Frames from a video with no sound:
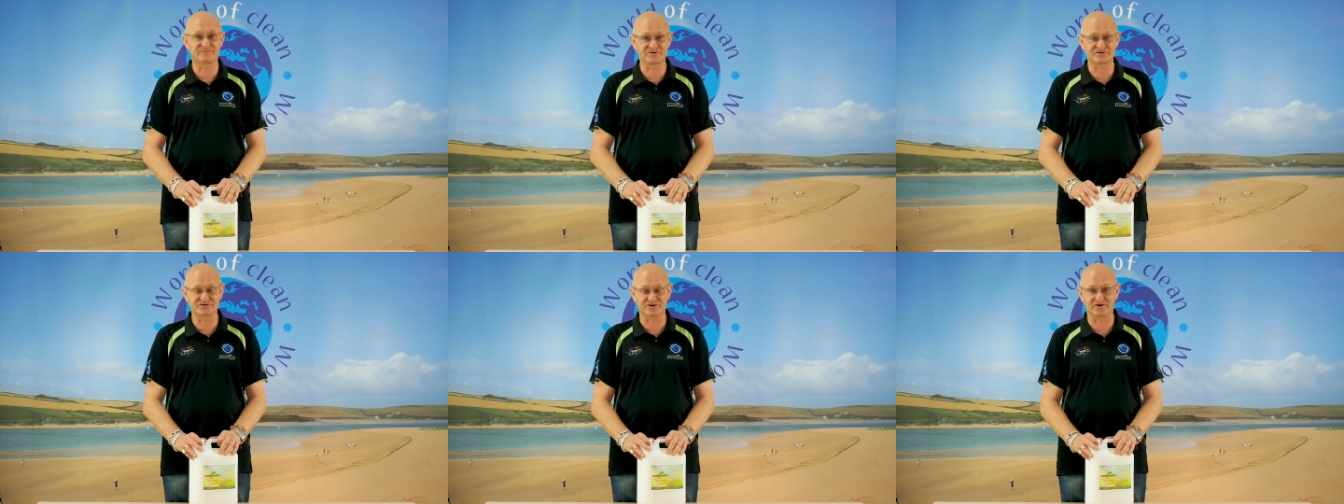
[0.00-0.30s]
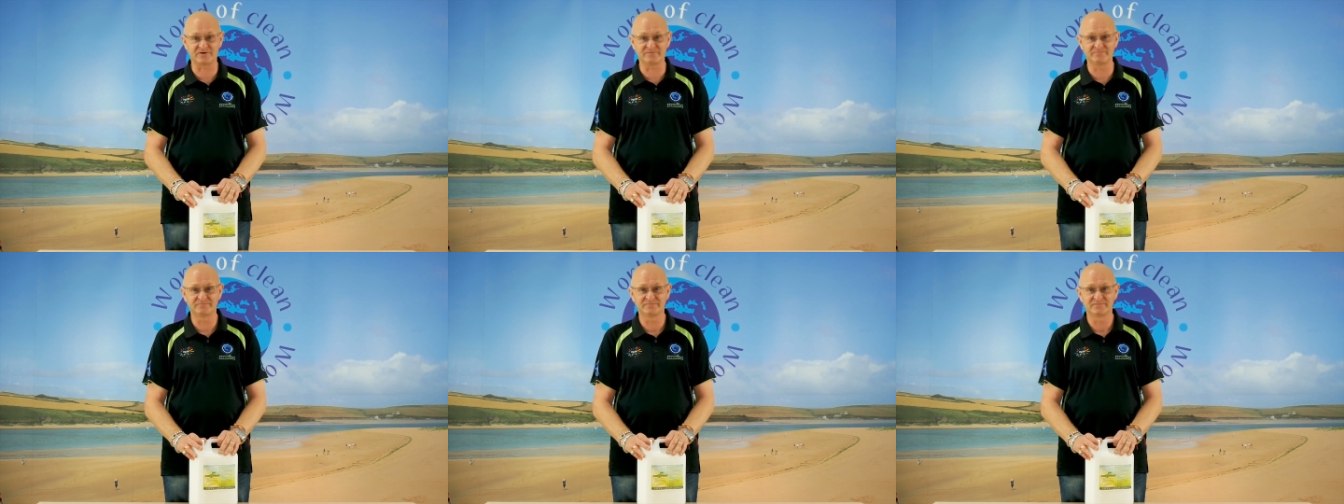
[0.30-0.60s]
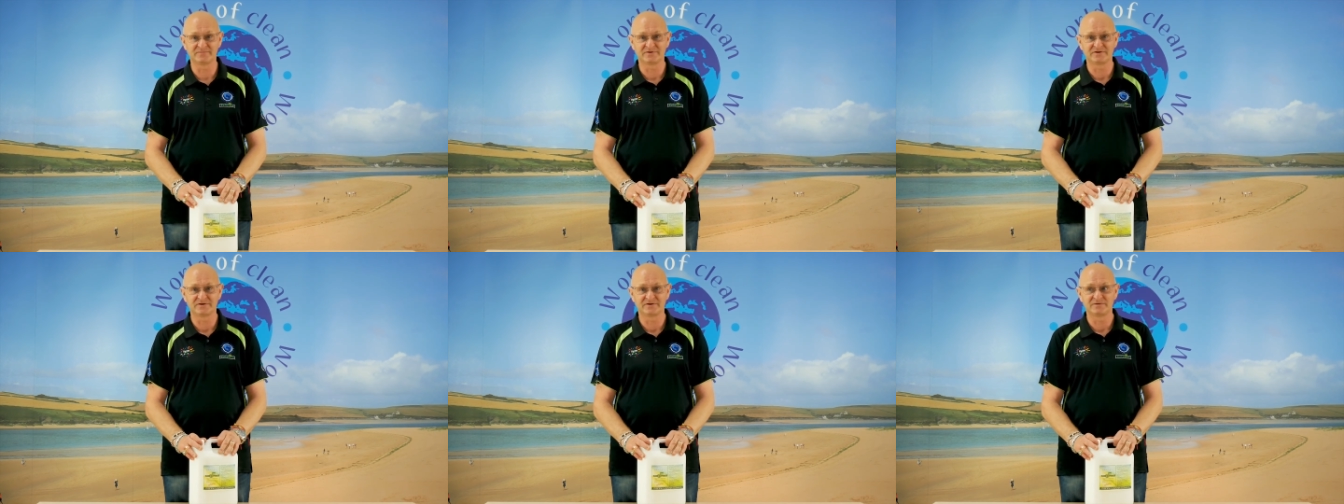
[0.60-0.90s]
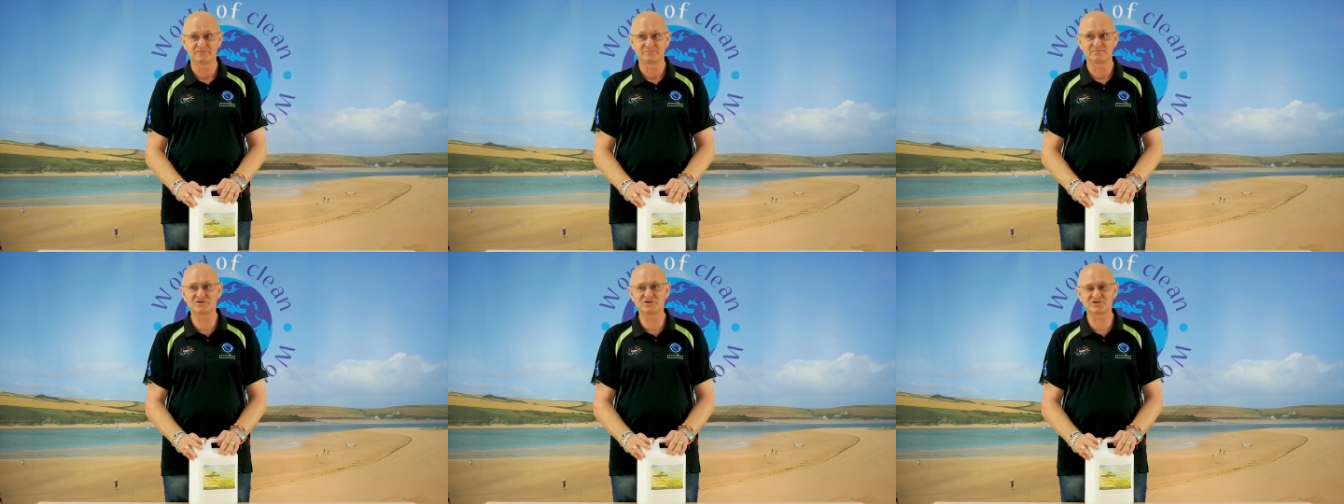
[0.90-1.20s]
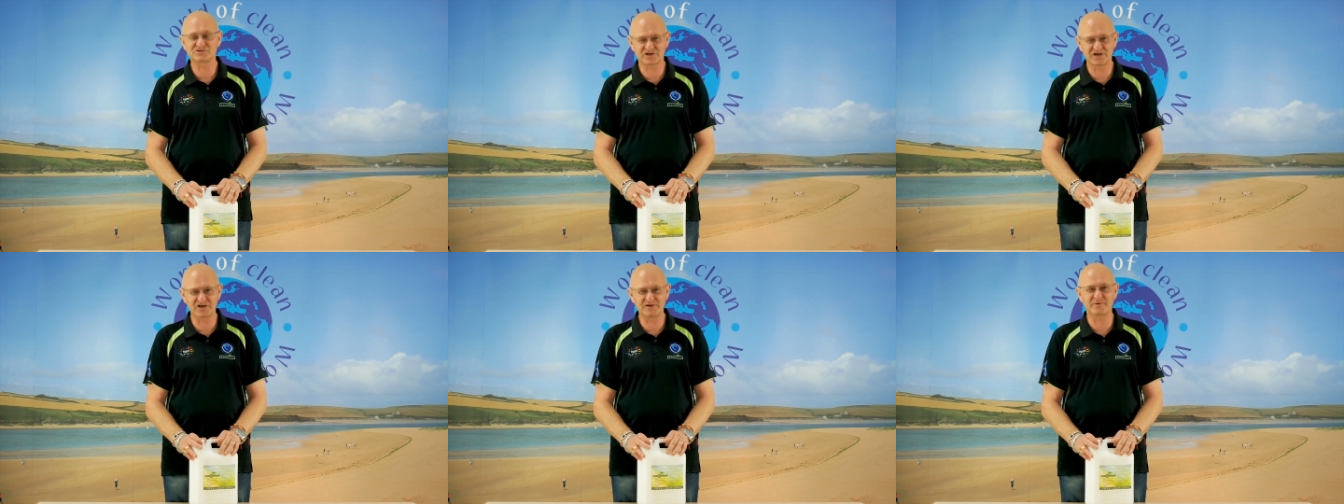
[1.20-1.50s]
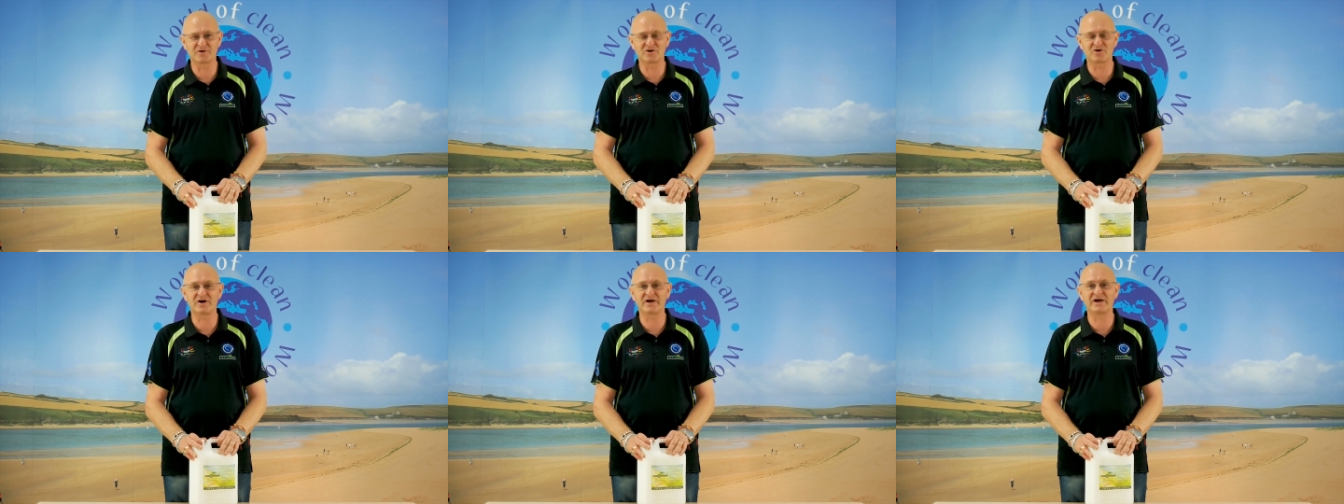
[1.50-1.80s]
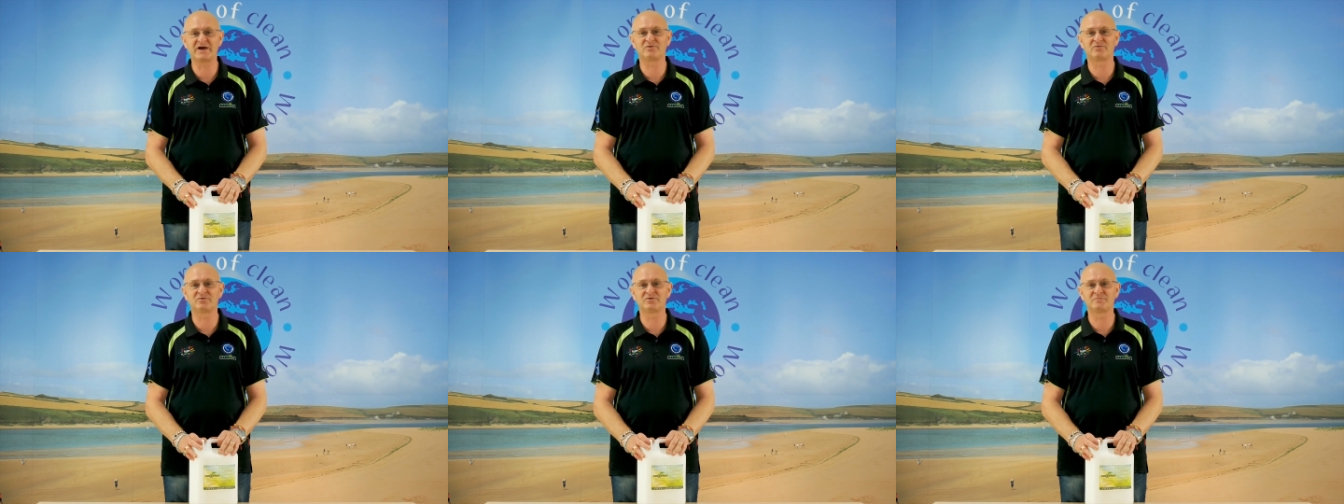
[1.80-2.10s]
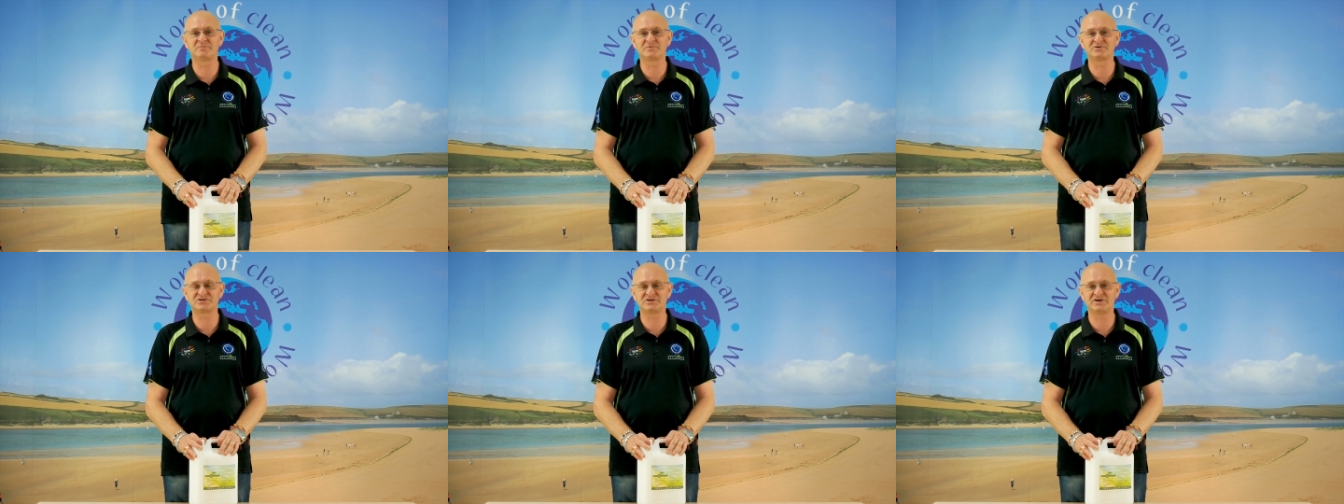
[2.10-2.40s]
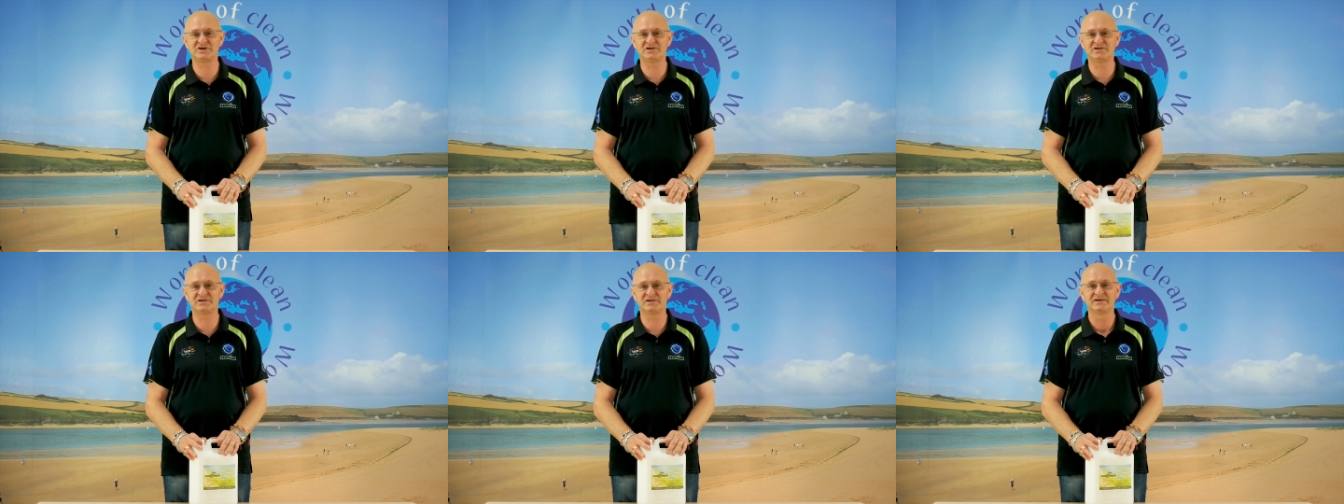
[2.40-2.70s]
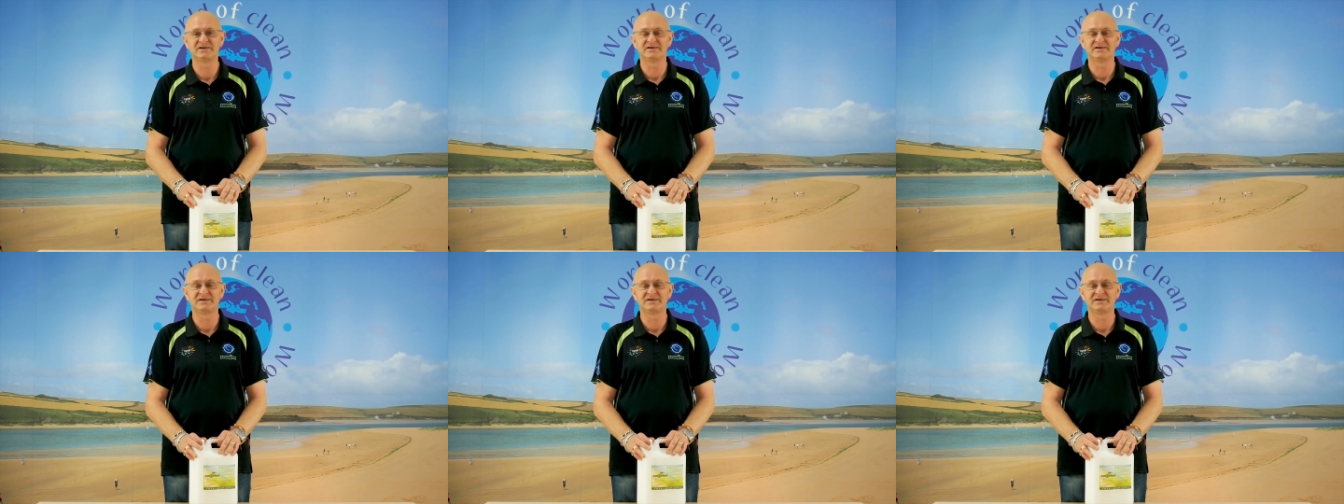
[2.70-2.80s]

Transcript: time, but just keep an eye out on the machine.